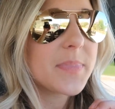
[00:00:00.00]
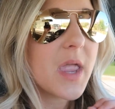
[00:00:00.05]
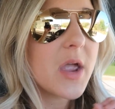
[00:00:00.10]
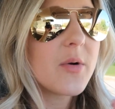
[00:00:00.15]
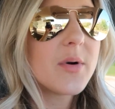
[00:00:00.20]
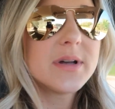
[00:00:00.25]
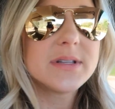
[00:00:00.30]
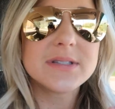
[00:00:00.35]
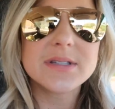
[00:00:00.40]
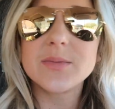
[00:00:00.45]
I
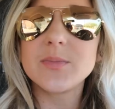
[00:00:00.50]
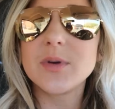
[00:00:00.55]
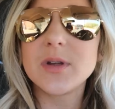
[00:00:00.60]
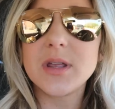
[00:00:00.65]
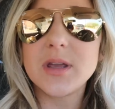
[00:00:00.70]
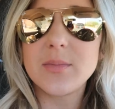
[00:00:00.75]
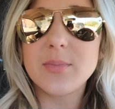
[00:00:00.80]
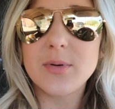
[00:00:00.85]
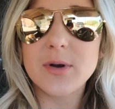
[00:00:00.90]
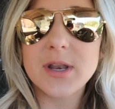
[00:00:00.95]
want some
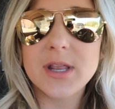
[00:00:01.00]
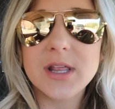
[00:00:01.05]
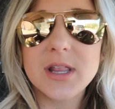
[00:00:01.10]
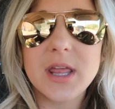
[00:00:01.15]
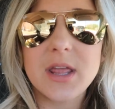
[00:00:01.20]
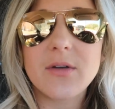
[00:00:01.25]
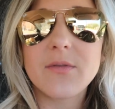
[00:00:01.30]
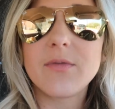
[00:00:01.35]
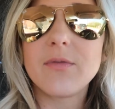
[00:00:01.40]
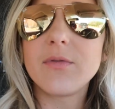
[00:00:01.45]
really pretty
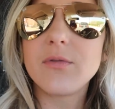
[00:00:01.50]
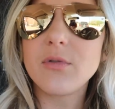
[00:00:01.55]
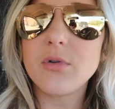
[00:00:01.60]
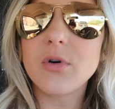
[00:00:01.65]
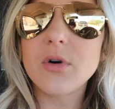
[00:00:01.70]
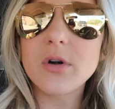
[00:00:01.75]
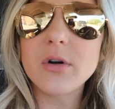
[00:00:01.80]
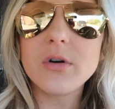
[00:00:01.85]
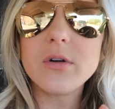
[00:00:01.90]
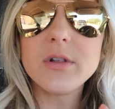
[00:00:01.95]
like
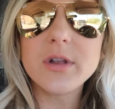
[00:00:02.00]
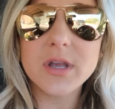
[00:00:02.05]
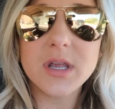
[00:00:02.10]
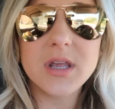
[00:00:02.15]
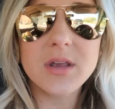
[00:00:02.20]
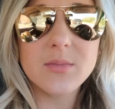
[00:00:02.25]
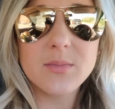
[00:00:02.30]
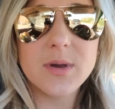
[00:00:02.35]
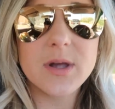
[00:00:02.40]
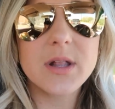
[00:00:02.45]
floral
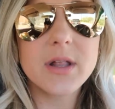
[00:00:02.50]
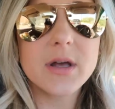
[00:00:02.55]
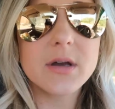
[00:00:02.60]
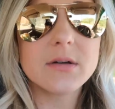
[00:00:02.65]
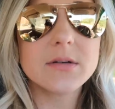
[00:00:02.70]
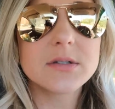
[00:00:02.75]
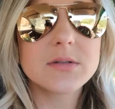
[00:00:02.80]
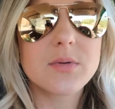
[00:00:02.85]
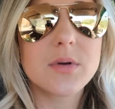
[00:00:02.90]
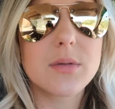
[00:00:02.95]
looking
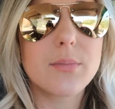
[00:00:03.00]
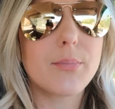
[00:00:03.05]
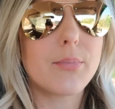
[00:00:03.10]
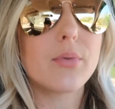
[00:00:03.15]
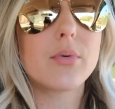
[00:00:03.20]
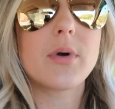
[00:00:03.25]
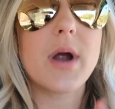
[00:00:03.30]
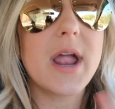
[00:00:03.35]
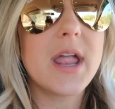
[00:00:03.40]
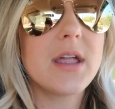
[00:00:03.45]
pillows with
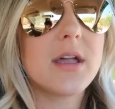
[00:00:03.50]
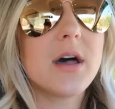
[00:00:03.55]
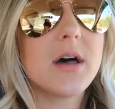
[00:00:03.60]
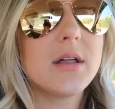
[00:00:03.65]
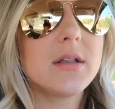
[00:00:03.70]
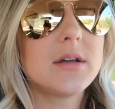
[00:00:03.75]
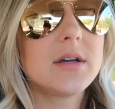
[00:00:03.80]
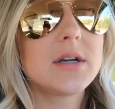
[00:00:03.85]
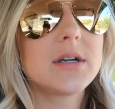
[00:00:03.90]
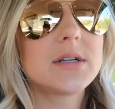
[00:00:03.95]
bright
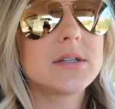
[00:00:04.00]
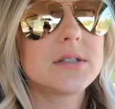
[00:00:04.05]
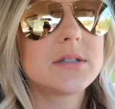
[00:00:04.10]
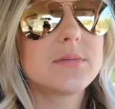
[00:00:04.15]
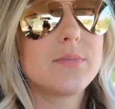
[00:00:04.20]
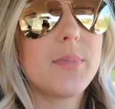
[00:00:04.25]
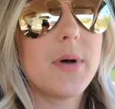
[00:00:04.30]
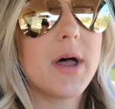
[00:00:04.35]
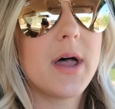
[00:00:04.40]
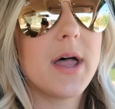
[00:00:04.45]
colors,
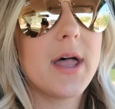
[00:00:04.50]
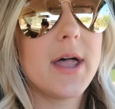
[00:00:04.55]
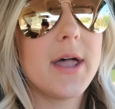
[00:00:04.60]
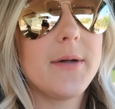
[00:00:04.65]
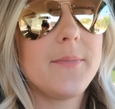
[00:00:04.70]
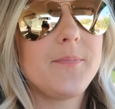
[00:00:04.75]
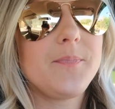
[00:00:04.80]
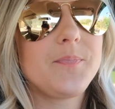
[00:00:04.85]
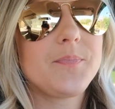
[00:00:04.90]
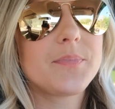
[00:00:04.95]
but
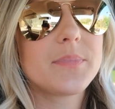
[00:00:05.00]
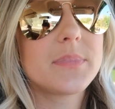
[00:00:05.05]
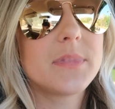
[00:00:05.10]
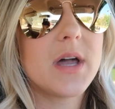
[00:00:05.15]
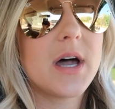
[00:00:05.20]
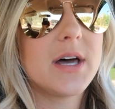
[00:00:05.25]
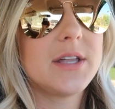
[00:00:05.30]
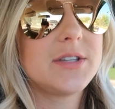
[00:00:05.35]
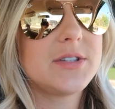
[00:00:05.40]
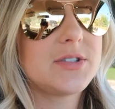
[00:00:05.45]

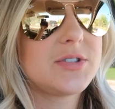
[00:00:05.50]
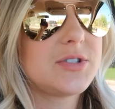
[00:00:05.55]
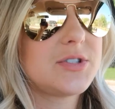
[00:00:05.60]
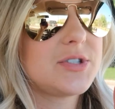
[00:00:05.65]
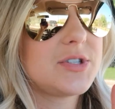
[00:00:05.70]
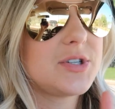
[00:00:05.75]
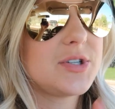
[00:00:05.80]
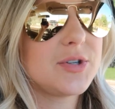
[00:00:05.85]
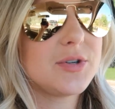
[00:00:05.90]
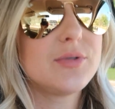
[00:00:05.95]
not
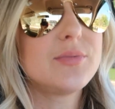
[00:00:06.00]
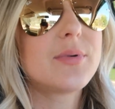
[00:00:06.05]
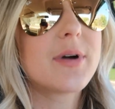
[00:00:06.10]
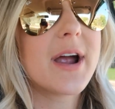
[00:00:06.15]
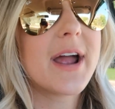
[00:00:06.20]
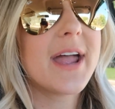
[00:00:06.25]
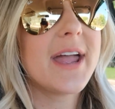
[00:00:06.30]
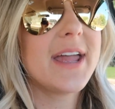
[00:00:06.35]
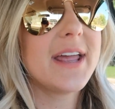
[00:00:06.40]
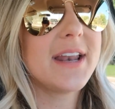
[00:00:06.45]
too
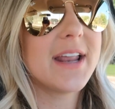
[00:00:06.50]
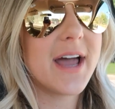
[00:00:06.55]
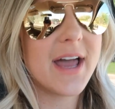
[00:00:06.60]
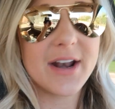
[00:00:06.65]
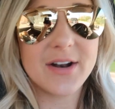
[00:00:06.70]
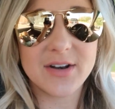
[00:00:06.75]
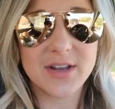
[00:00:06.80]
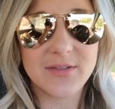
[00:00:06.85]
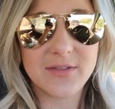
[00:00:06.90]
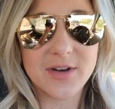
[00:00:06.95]
bright. I
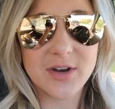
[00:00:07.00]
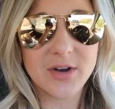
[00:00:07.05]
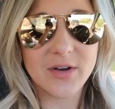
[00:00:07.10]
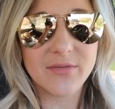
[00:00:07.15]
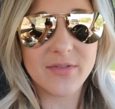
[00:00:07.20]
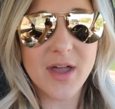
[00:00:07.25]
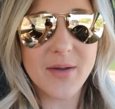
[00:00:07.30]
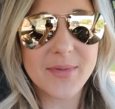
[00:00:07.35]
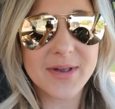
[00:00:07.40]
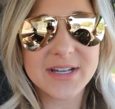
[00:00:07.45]
don't even know
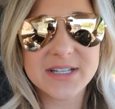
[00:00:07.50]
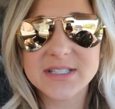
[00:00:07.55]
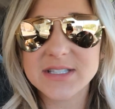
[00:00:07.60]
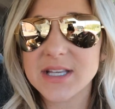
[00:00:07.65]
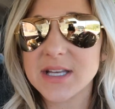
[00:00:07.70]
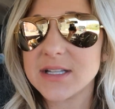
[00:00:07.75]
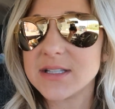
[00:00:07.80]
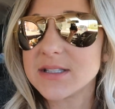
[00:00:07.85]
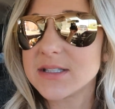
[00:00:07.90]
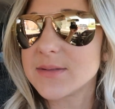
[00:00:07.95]
if that makes
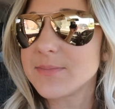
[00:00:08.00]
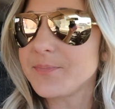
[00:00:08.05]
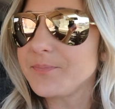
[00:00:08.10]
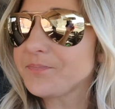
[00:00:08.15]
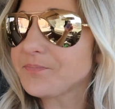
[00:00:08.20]
sense.